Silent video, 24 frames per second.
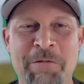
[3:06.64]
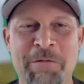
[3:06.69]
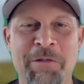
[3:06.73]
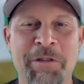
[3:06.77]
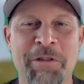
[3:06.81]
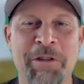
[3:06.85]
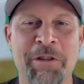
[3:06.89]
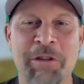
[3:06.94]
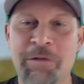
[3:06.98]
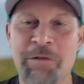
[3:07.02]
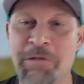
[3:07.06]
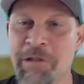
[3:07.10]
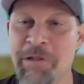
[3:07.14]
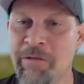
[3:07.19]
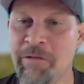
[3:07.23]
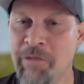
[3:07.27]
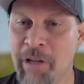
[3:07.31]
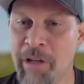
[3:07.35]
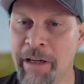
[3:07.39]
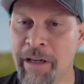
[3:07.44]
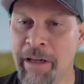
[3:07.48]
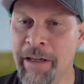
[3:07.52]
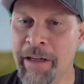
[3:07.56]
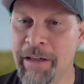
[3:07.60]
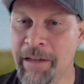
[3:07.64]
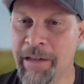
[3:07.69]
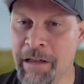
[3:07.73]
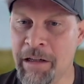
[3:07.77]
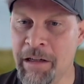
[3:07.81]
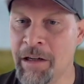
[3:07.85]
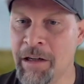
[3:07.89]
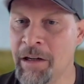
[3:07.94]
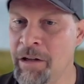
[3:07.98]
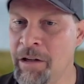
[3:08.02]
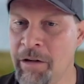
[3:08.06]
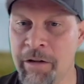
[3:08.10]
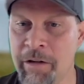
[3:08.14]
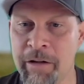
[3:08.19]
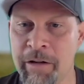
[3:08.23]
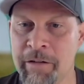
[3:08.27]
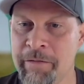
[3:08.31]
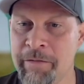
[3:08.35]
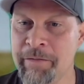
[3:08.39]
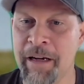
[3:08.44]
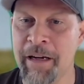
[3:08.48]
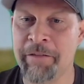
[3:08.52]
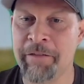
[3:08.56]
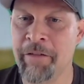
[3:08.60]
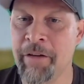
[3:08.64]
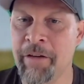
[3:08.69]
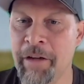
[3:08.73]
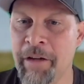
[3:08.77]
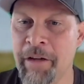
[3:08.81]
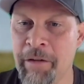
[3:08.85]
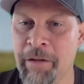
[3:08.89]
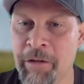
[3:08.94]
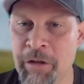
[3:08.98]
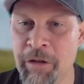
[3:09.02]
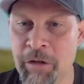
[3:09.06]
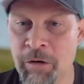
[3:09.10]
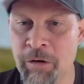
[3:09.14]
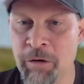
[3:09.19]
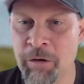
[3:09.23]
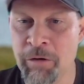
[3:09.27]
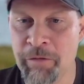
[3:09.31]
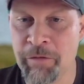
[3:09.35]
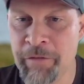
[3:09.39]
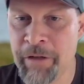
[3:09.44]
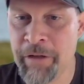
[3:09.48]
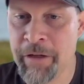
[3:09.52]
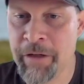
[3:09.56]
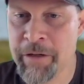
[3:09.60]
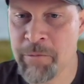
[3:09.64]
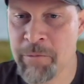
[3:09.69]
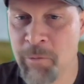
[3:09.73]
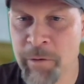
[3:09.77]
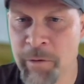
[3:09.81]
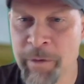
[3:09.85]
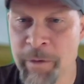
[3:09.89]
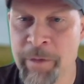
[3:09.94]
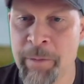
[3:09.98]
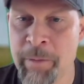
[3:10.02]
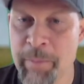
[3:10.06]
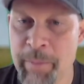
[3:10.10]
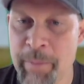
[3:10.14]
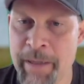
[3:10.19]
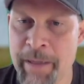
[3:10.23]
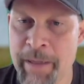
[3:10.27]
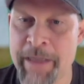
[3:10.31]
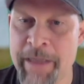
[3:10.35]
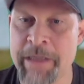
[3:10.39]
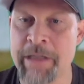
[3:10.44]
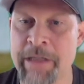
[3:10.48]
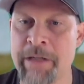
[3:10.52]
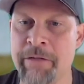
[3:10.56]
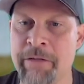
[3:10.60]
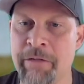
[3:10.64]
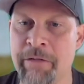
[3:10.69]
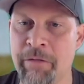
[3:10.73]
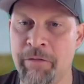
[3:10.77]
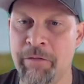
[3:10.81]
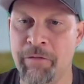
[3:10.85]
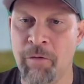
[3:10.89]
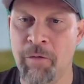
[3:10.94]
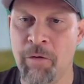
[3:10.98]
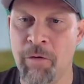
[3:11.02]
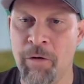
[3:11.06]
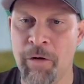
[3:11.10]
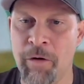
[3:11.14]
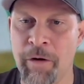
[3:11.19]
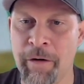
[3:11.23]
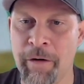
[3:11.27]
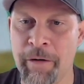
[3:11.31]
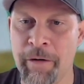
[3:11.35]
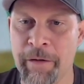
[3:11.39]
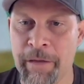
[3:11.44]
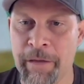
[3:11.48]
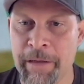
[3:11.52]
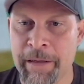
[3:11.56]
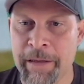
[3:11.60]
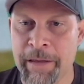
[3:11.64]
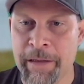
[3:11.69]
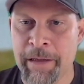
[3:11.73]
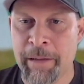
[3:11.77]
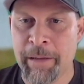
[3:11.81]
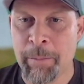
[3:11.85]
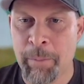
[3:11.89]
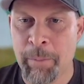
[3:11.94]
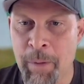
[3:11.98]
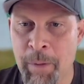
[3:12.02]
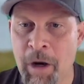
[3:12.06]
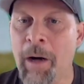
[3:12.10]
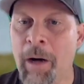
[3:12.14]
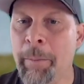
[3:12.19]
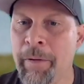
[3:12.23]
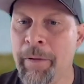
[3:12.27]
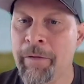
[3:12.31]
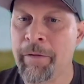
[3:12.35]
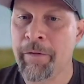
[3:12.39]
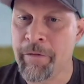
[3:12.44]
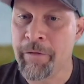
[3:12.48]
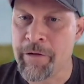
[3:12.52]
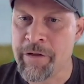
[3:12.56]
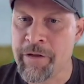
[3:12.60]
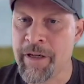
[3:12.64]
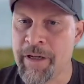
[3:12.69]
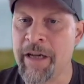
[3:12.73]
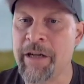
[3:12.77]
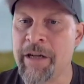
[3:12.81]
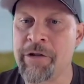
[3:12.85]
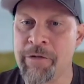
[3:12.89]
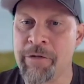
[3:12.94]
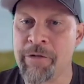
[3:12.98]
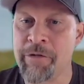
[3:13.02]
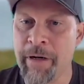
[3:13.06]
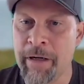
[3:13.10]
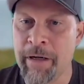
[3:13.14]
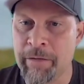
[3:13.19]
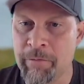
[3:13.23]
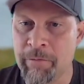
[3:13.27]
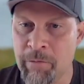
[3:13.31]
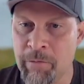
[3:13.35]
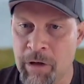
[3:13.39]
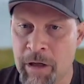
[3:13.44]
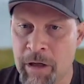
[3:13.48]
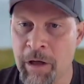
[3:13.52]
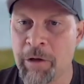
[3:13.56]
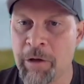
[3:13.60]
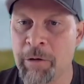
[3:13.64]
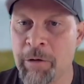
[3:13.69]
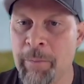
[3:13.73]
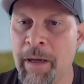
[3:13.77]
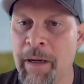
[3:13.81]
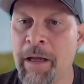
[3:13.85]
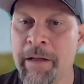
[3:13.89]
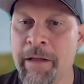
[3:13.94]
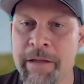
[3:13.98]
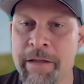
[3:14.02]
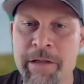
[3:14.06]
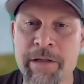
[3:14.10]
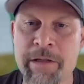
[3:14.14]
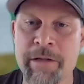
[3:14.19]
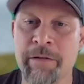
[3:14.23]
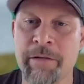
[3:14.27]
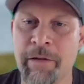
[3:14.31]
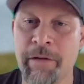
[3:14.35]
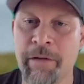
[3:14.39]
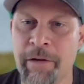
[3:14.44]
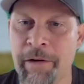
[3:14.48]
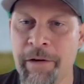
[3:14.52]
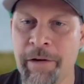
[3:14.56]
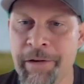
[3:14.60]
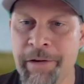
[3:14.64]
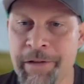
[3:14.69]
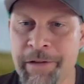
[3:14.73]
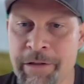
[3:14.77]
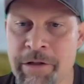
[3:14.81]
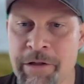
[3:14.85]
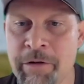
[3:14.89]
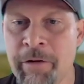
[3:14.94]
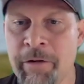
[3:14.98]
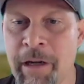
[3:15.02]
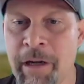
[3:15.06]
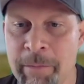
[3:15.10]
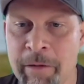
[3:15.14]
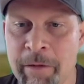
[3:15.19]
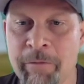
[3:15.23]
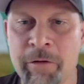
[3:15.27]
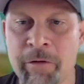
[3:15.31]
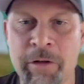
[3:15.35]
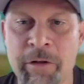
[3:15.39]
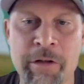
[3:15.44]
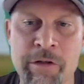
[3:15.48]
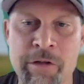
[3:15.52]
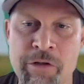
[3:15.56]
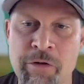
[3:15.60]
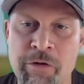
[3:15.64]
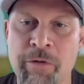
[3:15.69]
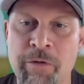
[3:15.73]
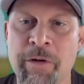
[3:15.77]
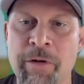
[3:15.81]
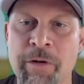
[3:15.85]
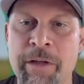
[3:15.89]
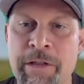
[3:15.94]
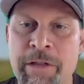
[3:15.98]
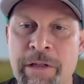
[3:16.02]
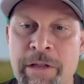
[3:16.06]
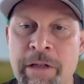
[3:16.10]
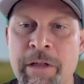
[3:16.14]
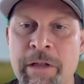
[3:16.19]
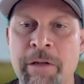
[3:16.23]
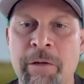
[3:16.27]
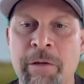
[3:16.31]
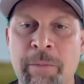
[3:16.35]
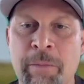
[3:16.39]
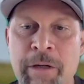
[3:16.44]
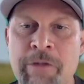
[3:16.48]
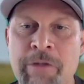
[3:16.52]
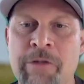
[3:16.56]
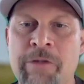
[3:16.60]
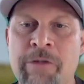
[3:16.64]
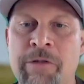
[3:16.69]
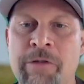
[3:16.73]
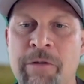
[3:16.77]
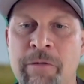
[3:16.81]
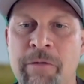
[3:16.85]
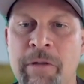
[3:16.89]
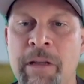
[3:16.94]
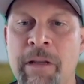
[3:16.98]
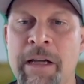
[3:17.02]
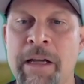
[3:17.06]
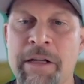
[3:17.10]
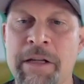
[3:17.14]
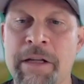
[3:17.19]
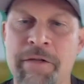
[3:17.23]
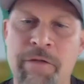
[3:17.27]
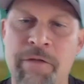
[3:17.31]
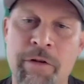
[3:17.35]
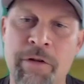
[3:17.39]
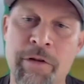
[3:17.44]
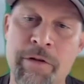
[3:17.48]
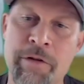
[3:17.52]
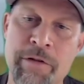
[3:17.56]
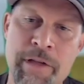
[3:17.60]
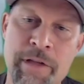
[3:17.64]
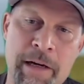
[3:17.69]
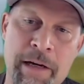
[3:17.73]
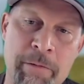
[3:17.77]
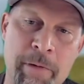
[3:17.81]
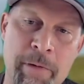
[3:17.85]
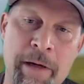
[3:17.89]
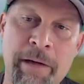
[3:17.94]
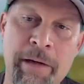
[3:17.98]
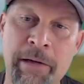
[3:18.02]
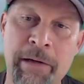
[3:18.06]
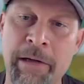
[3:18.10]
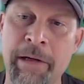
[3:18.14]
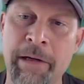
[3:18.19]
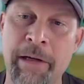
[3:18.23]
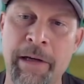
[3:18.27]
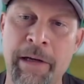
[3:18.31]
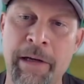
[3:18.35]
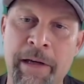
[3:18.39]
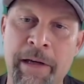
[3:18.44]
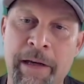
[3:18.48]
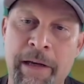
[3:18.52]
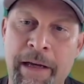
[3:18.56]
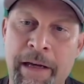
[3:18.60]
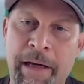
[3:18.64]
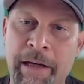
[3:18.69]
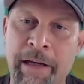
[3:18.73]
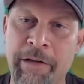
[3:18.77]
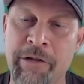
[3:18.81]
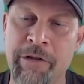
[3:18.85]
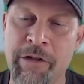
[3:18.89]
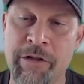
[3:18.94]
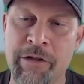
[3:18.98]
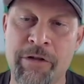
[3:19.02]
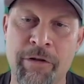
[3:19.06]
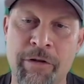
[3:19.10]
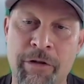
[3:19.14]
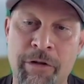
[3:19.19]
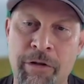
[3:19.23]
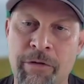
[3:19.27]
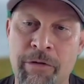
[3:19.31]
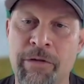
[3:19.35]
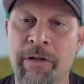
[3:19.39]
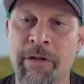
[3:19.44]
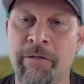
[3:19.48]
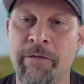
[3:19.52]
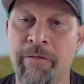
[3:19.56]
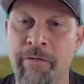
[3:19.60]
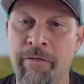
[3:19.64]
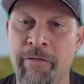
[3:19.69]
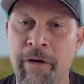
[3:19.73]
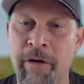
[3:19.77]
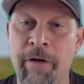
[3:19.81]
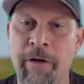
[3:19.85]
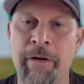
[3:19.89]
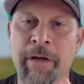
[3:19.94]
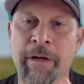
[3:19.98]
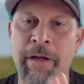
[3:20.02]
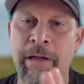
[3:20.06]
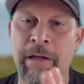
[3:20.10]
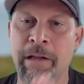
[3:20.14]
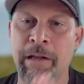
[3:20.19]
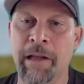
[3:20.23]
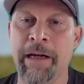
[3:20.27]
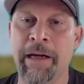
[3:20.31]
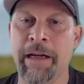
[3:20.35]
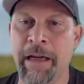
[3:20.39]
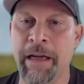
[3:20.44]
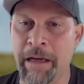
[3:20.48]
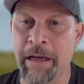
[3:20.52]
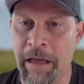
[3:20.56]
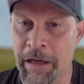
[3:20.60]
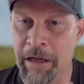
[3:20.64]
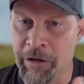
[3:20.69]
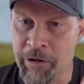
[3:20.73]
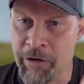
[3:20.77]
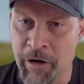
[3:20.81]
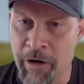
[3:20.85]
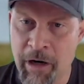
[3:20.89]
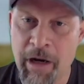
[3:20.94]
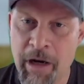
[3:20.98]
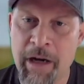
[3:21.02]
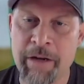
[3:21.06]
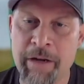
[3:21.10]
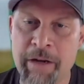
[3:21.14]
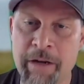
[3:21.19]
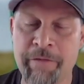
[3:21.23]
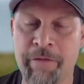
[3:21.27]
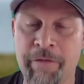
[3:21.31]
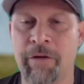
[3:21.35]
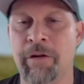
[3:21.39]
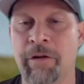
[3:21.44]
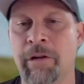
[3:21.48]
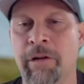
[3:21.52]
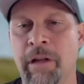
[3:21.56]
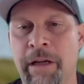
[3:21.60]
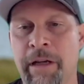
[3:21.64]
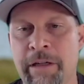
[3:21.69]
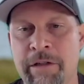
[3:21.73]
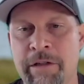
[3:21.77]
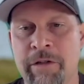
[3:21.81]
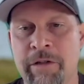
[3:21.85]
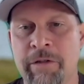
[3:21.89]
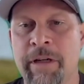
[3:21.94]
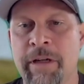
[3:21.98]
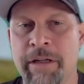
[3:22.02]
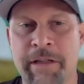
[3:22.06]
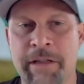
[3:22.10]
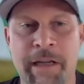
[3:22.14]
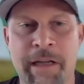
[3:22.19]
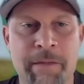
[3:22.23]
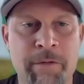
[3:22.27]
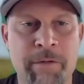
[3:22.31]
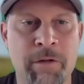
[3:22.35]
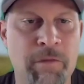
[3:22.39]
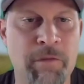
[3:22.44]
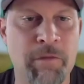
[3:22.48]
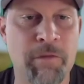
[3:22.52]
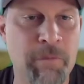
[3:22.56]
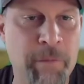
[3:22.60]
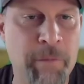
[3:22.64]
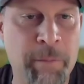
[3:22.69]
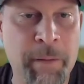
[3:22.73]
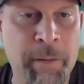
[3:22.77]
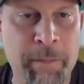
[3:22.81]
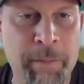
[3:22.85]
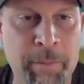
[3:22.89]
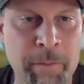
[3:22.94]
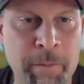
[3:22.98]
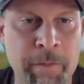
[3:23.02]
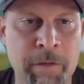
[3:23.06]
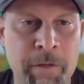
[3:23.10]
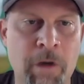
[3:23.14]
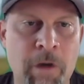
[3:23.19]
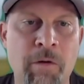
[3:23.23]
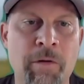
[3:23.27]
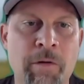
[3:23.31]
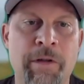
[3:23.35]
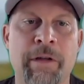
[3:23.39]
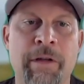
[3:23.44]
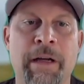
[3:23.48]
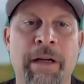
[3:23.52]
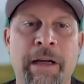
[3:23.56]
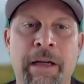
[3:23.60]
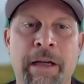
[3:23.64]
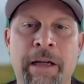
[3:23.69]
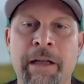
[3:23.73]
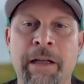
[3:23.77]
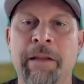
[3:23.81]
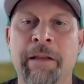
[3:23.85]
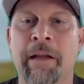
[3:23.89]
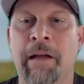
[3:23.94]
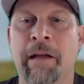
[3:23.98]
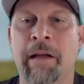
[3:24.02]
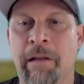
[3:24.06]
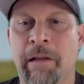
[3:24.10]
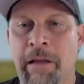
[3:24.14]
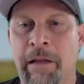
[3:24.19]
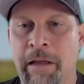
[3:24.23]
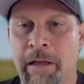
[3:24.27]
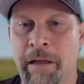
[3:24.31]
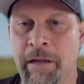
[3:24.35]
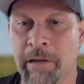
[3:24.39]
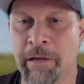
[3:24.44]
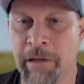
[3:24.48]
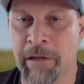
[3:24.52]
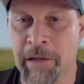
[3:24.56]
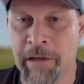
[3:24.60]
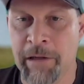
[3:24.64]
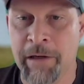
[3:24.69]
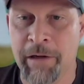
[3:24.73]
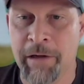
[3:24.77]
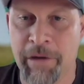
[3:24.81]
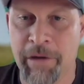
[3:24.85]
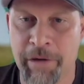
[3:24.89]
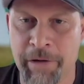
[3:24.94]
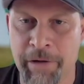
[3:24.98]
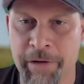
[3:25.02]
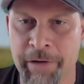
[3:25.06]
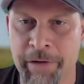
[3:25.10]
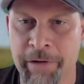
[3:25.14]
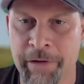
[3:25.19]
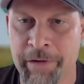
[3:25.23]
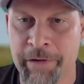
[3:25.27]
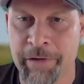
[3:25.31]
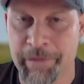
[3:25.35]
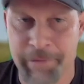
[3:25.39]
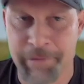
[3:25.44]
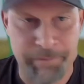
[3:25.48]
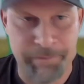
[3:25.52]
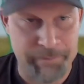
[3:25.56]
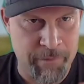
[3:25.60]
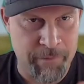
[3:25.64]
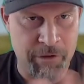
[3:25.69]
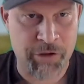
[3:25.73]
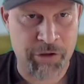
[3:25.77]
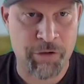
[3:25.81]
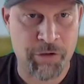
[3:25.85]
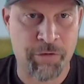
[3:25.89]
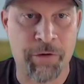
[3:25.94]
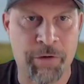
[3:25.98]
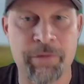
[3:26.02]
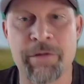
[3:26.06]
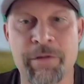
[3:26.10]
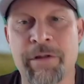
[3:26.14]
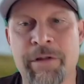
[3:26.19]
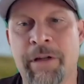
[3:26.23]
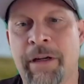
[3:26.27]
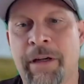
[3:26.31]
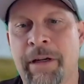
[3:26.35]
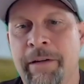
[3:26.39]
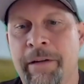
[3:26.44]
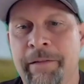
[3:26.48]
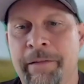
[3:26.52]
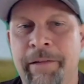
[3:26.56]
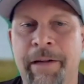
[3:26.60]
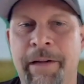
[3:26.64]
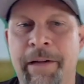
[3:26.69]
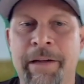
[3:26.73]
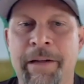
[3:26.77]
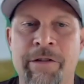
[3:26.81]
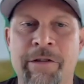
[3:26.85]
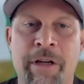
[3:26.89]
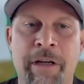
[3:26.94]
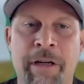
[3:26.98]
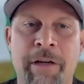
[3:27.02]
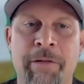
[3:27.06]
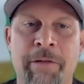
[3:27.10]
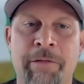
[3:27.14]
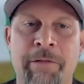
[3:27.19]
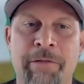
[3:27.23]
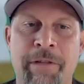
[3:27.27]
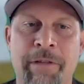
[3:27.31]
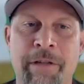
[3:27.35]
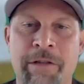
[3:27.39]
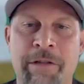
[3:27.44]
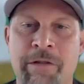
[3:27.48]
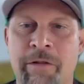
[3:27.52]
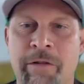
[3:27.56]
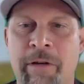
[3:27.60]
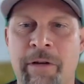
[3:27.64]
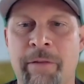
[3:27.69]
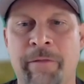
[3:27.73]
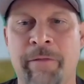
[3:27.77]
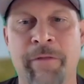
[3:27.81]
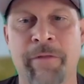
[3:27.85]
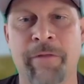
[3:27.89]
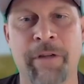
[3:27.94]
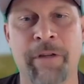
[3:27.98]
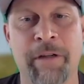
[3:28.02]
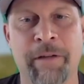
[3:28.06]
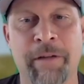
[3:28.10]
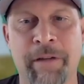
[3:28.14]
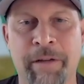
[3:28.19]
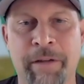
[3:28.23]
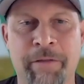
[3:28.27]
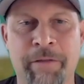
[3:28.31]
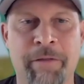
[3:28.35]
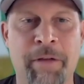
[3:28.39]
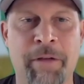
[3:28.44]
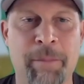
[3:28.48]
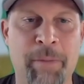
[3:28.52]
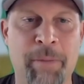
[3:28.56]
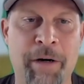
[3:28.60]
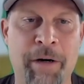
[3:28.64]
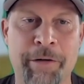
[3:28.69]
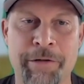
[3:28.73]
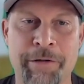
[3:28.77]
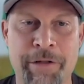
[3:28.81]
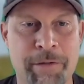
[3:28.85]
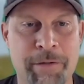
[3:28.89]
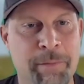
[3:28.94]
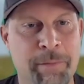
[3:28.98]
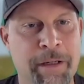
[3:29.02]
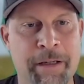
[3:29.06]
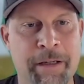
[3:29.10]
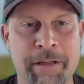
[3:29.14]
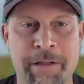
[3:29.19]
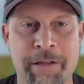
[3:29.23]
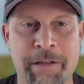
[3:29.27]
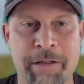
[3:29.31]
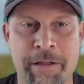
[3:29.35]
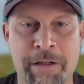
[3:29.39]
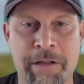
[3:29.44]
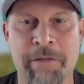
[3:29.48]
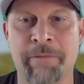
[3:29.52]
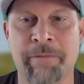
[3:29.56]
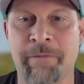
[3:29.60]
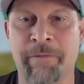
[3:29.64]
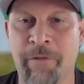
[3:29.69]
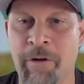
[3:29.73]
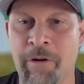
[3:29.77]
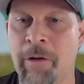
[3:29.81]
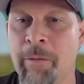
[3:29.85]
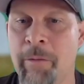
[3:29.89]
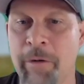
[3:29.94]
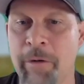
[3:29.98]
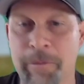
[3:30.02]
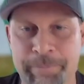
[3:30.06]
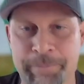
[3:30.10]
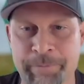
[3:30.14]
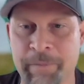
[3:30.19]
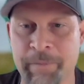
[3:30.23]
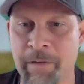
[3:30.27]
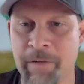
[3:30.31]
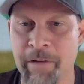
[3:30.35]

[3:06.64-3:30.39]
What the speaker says: Well, the use of light and color, I find your feed is one of the best for pop, for saturated color balance on Instagram. I've really enjoyed seeing your pictures over the last few years that way. And just your use of varying light and your eye for good light. So yes, absolutely, people. Go and hit that link on the show notes and check out the Instagram feed of Bernt's, because it's phenomenal.